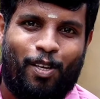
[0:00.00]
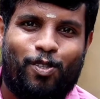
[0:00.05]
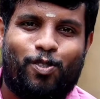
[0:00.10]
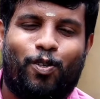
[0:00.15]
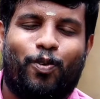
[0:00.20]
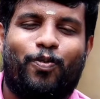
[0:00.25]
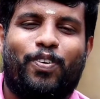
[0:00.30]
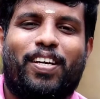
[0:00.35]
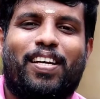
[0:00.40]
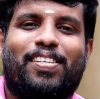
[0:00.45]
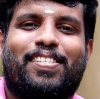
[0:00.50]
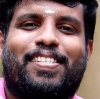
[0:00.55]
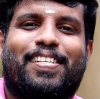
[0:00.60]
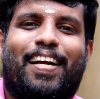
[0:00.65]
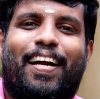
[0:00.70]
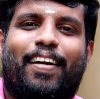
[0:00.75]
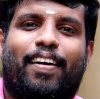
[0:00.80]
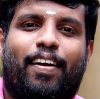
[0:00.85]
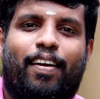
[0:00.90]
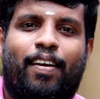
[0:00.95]
So we have
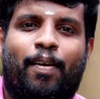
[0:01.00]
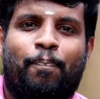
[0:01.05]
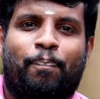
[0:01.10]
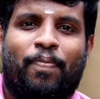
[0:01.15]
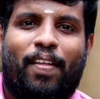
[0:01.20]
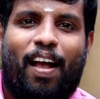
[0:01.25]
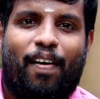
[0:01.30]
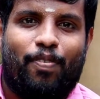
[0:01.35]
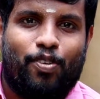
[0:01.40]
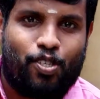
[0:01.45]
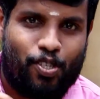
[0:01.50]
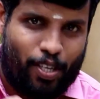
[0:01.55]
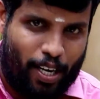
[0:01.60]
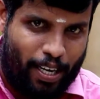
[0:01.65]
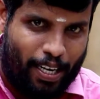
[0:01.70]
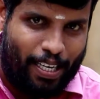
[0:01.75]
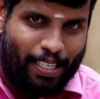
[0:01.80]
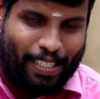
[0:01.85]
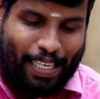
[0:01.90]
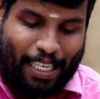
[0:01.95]
started our
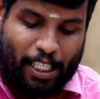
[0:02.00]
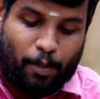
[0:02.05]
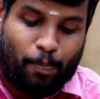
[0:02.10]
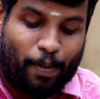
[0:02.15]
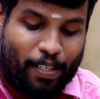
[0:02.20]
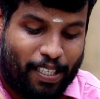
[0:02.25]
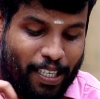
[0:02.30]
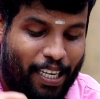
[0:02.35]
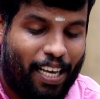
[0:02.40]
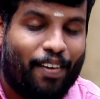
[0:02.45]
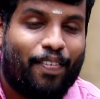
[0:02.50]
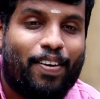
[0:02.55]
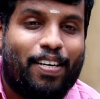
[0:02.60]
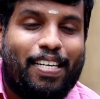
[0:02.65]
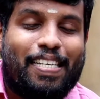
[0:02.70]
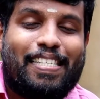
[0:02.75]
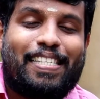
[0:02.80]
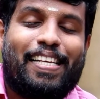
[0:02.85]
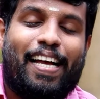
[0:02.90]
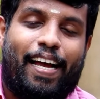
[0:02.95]
studies, especially our
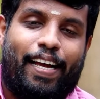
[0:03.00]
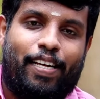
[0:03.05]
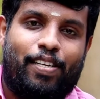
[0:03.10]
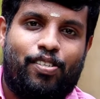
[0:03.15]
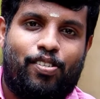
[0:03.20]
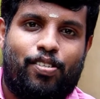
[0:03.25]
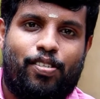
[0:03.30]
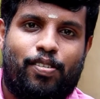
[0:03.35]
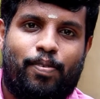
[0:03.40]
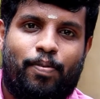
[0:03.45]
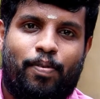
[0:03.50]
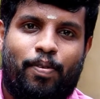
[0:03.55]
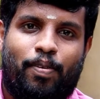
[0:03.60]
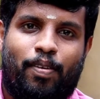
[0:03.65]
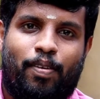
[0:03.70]
science.